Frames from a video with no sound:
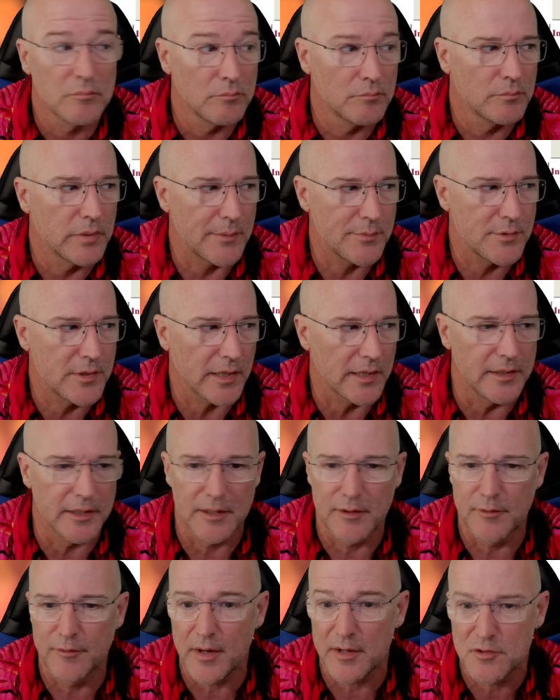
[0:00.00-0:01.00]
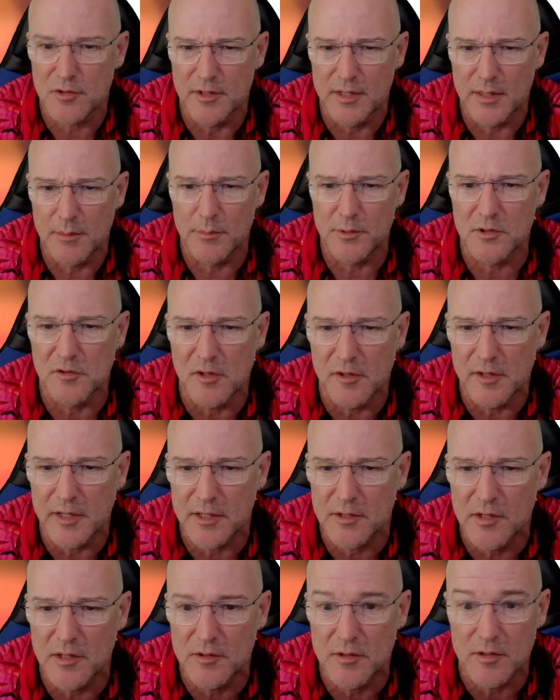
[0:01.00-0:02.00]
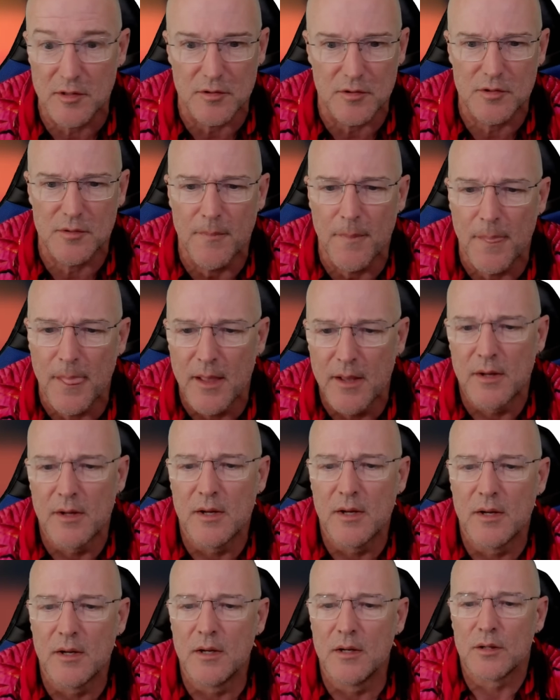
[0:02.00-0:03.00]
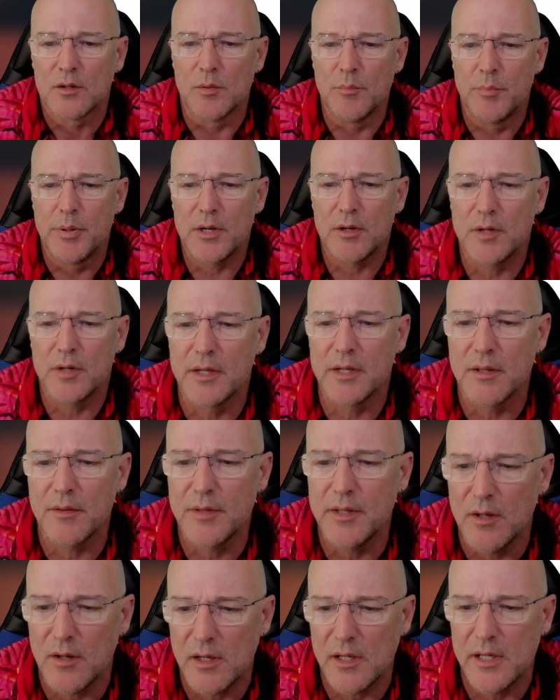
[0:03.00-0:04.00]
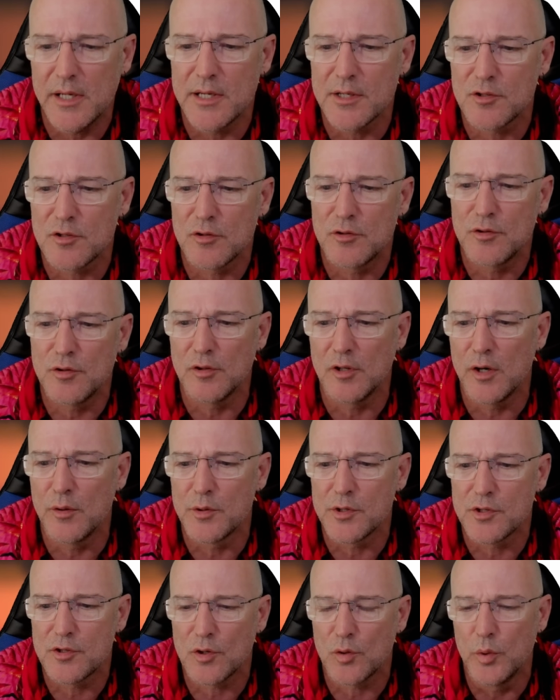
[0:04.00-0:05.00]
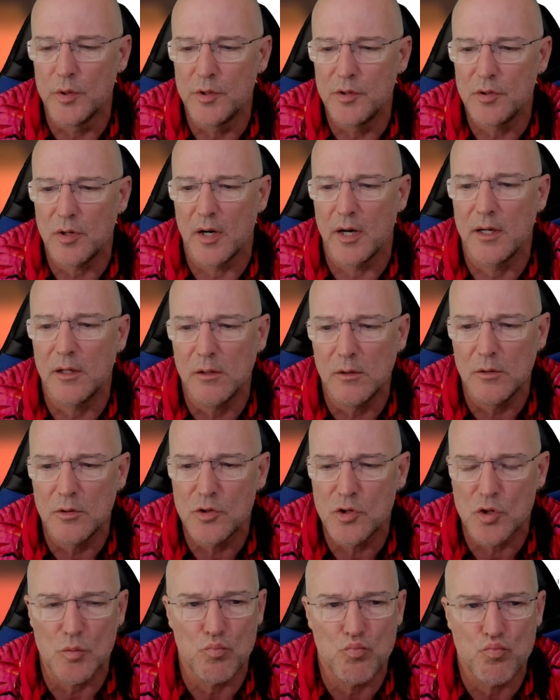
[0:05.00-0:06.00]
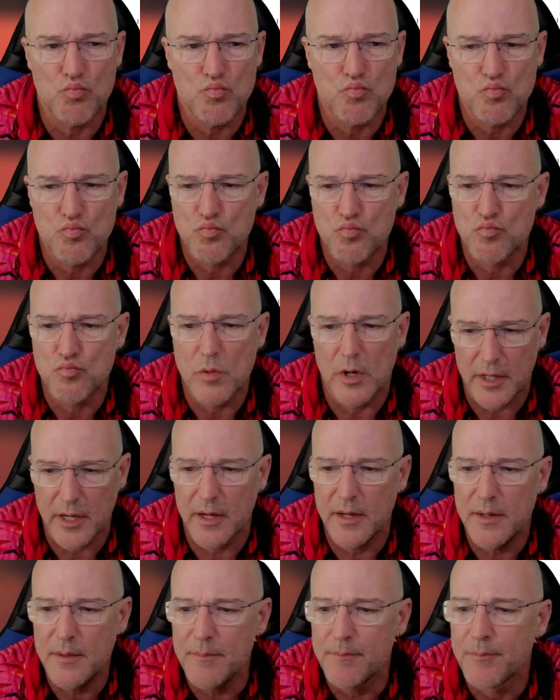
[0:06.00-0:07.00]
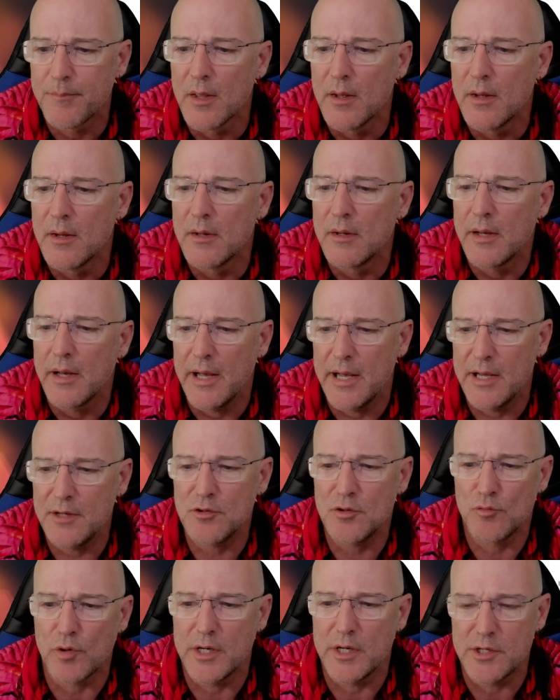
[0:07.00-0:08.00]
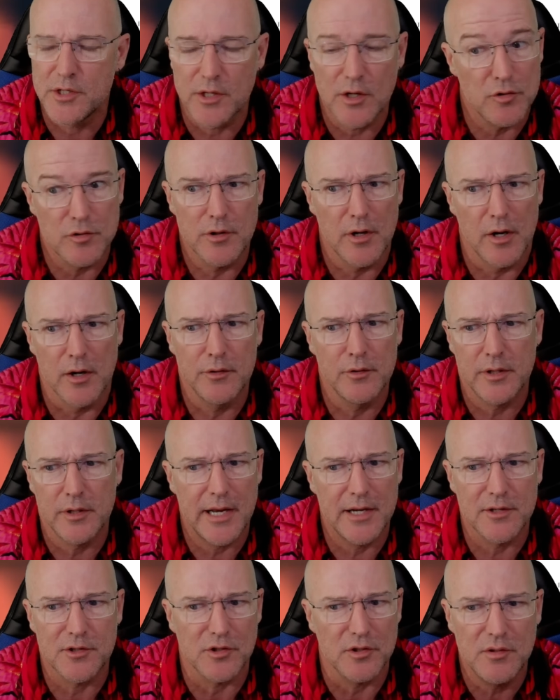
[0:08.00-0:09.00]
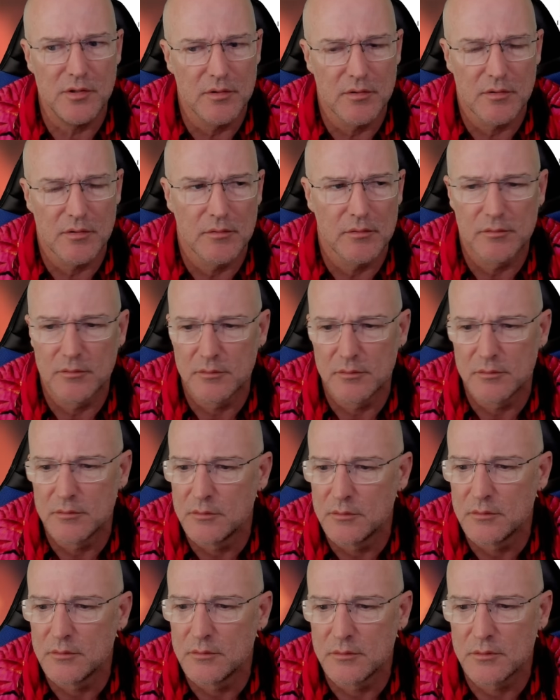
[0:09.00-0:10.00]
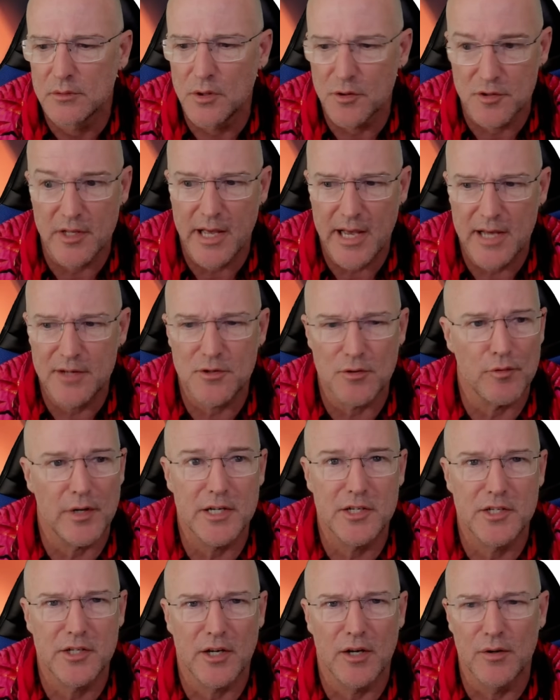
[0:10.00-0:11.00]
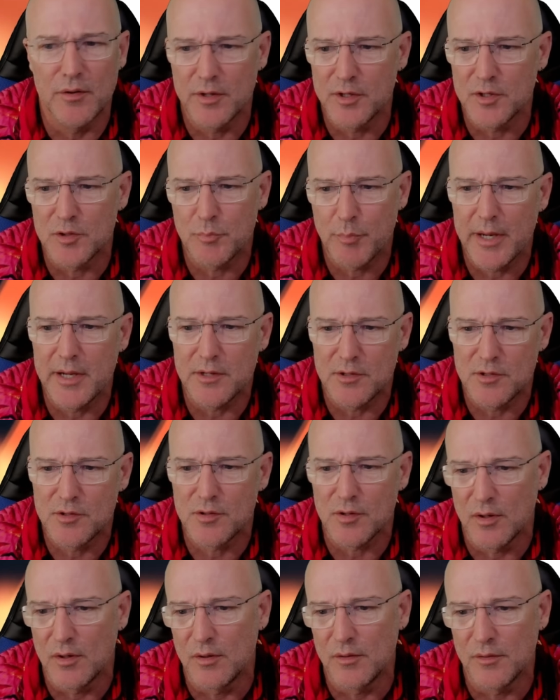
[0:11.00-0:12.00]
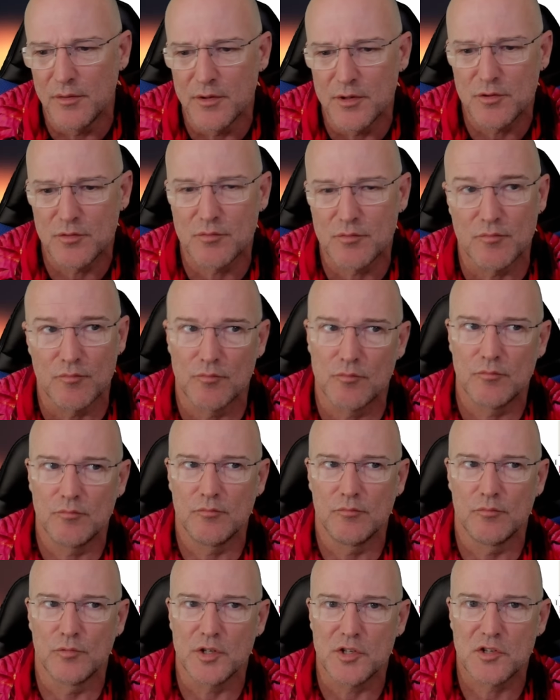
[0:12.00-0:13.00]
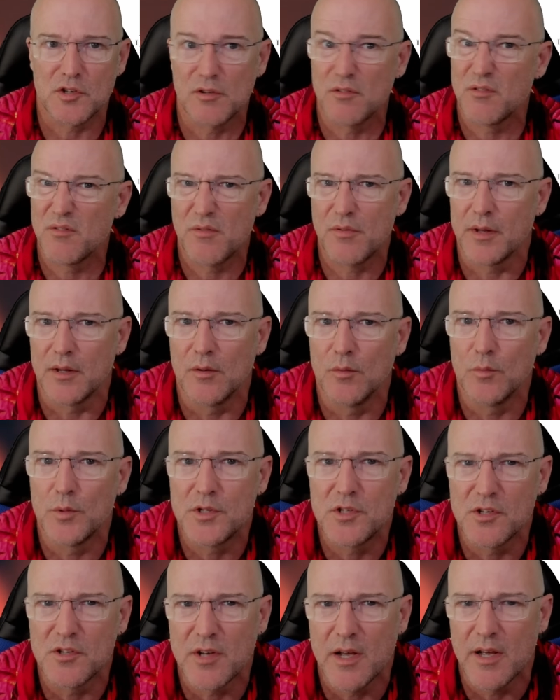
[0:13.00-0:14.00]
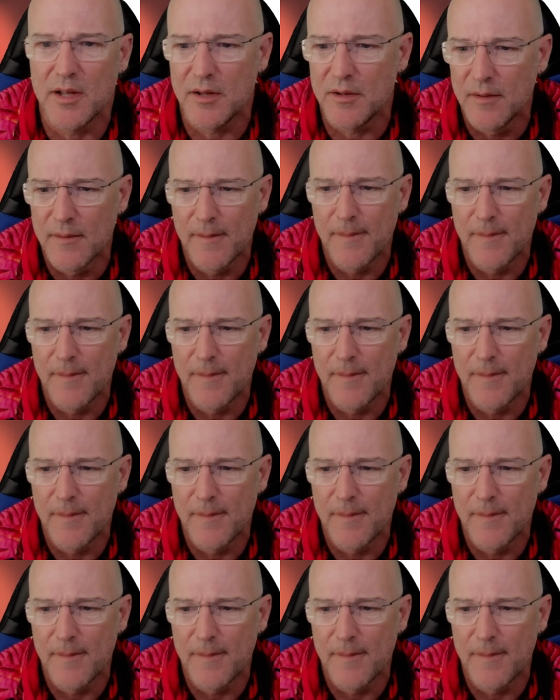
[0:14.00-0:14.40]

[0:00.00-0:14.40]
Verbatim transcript: Perhaps they're going to give us the numbers in the next sentence. Comparing the highest to lowest quintiles, okay. Hazard ratios, no, not hazard, because the hazard ratio is based on this risk thing, which is a